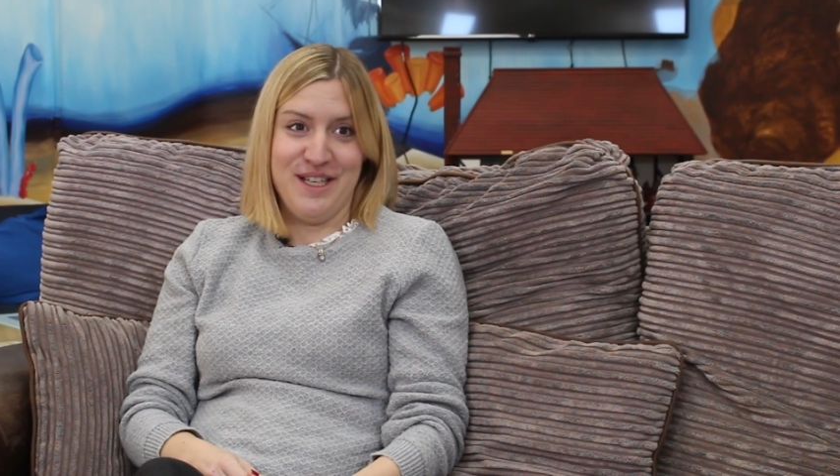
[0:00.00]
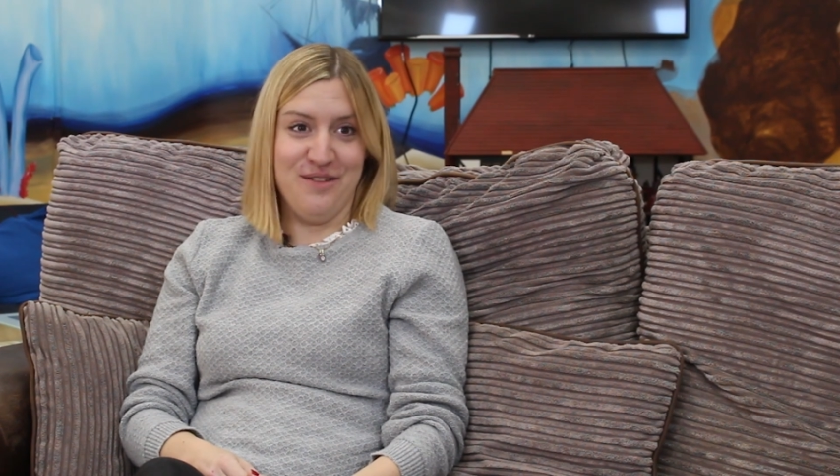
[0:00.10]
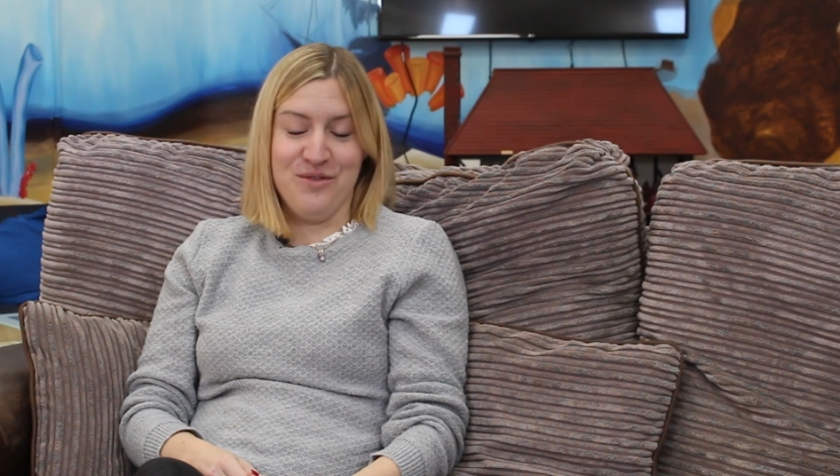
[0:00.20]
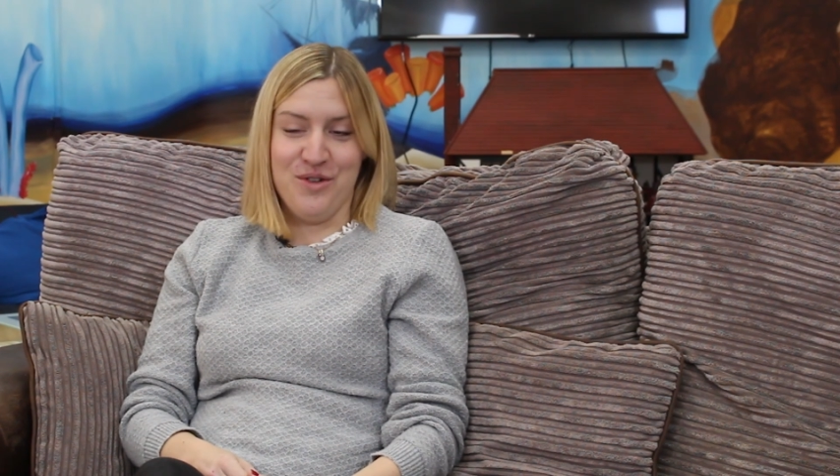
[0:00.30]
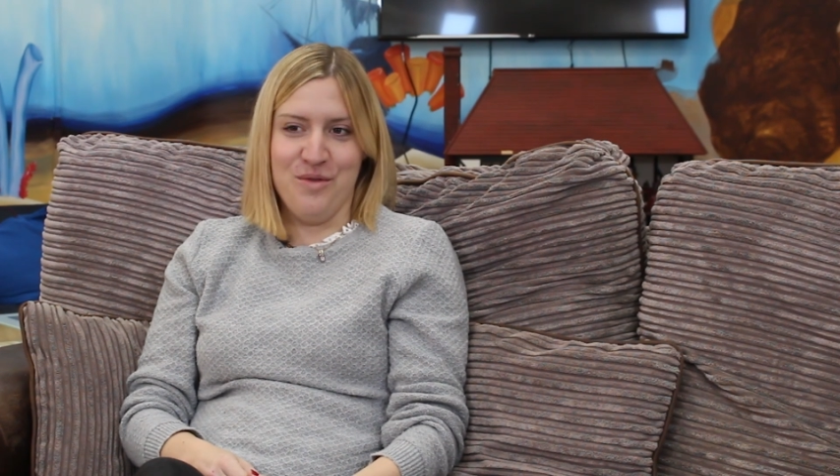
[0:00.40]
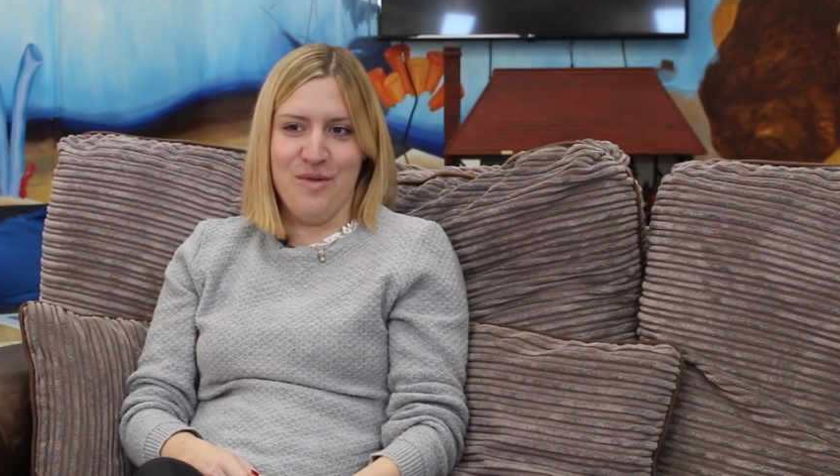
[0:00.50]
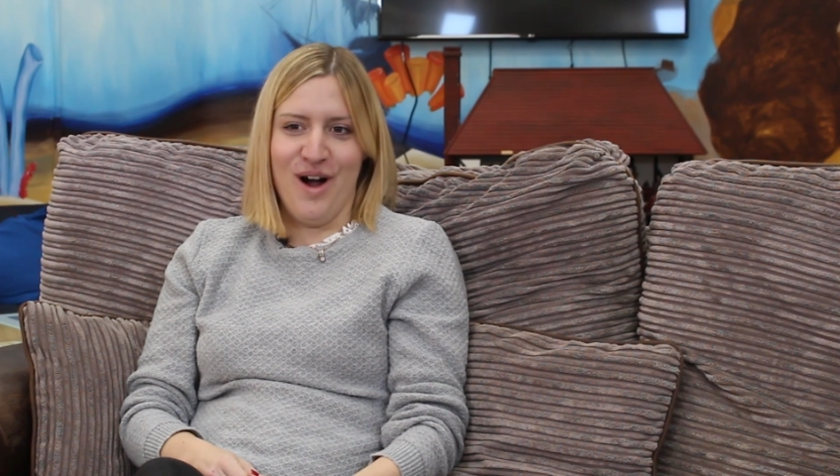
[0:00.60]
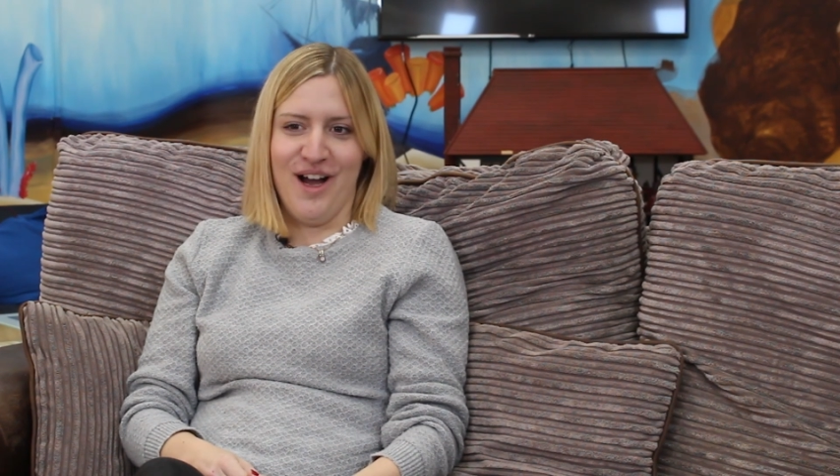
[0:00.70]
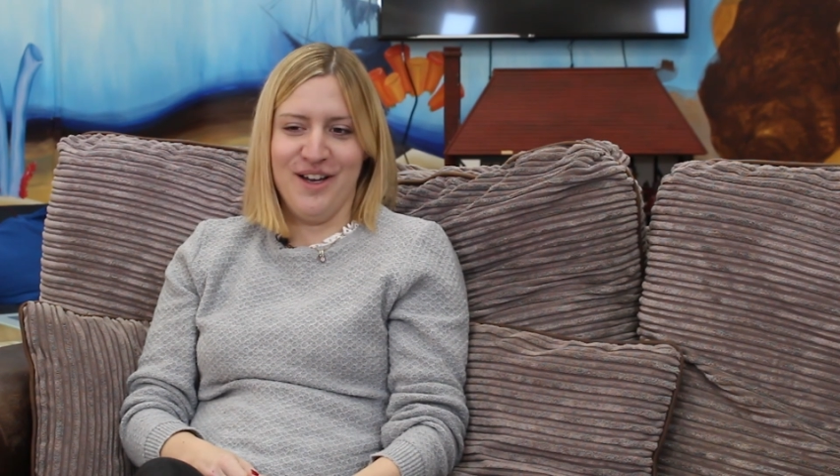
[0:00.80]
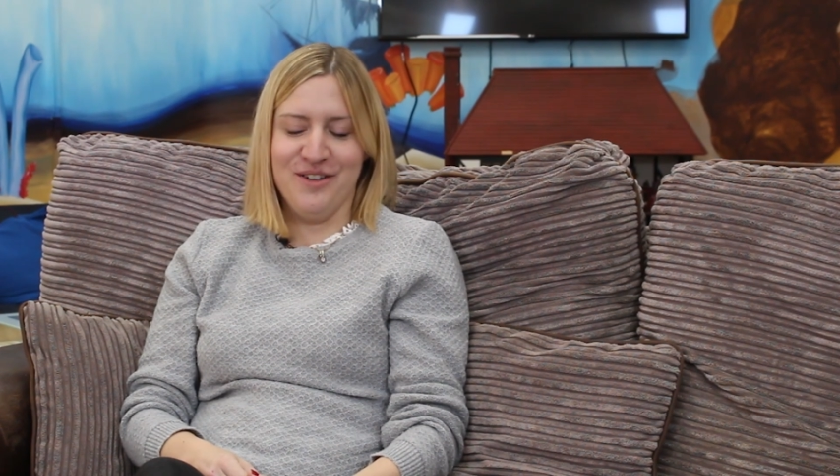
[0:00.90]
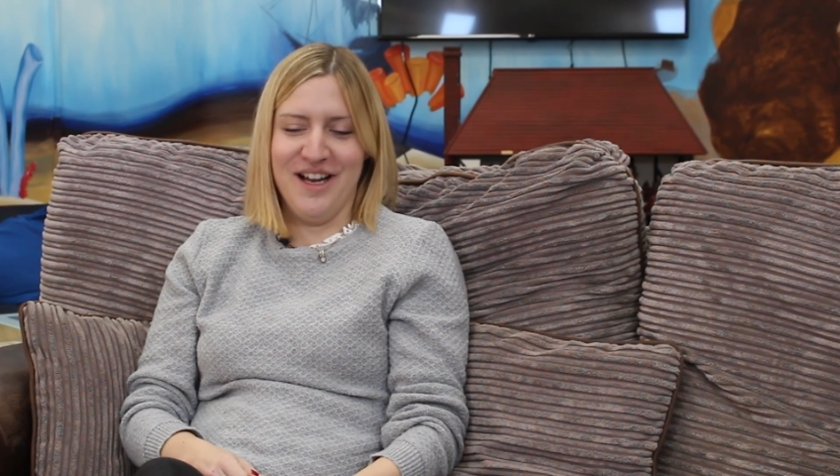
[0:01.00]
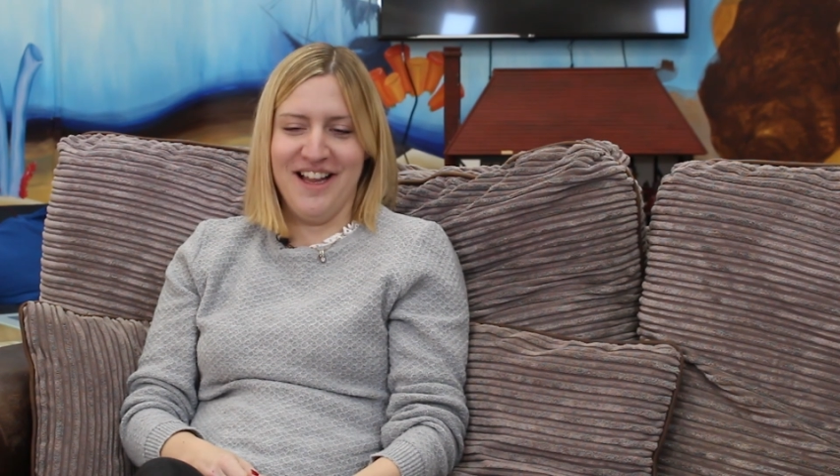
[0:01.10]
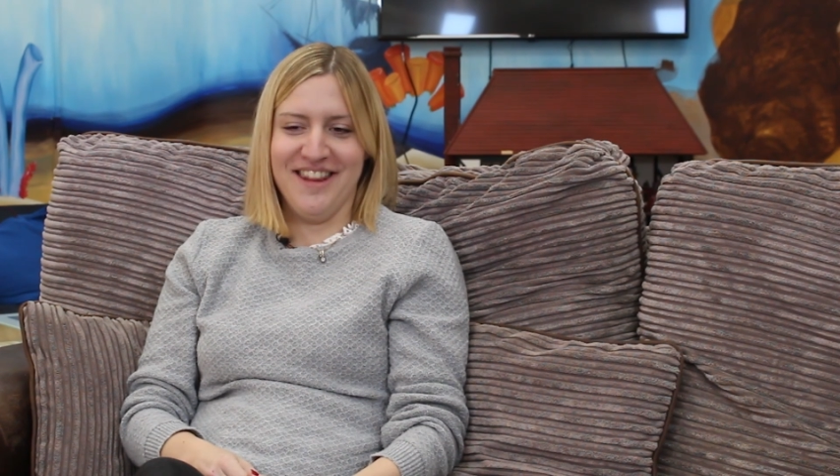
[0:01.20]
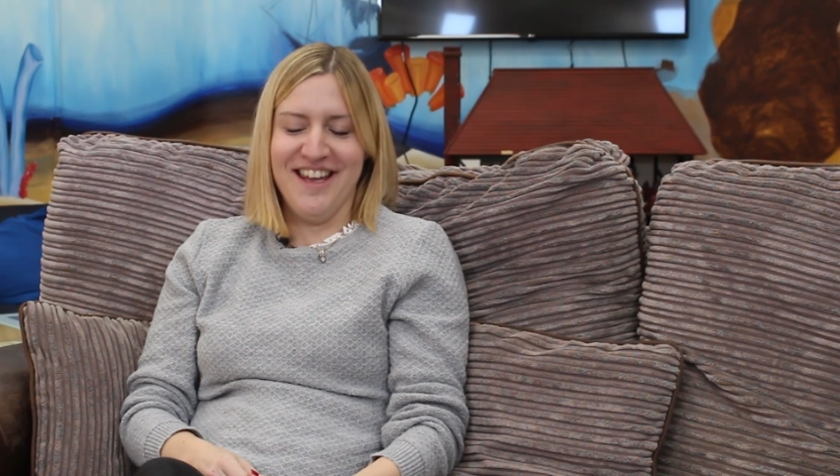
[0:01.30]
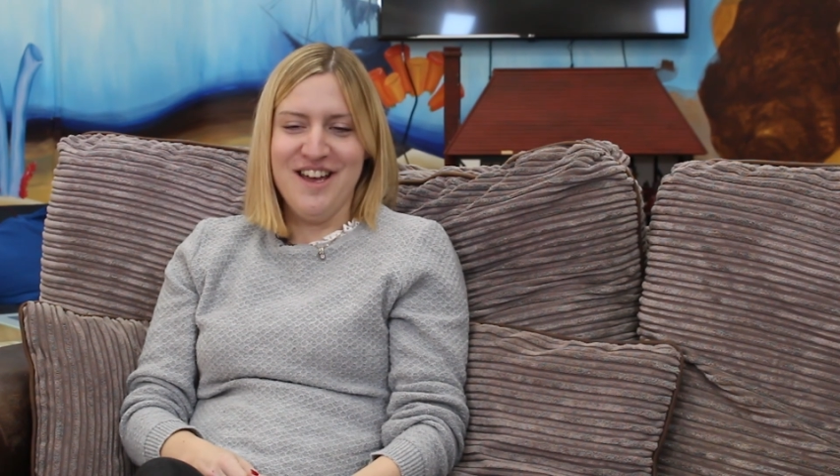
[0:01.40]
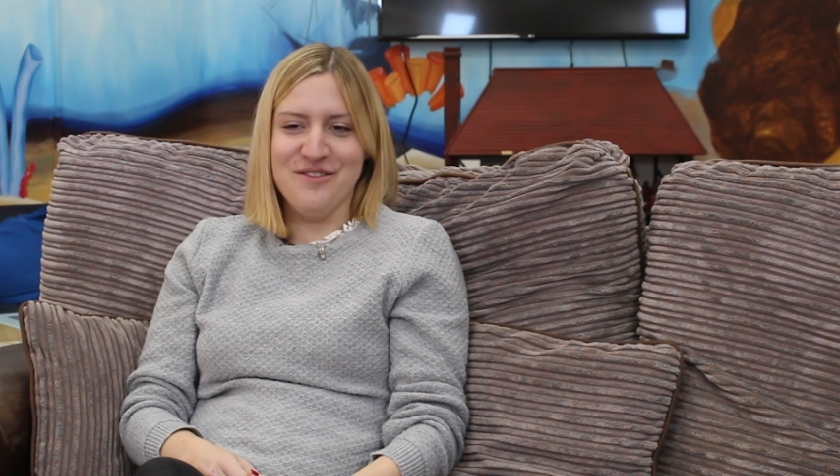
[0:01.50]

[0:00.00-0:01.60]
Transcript: seen for a while and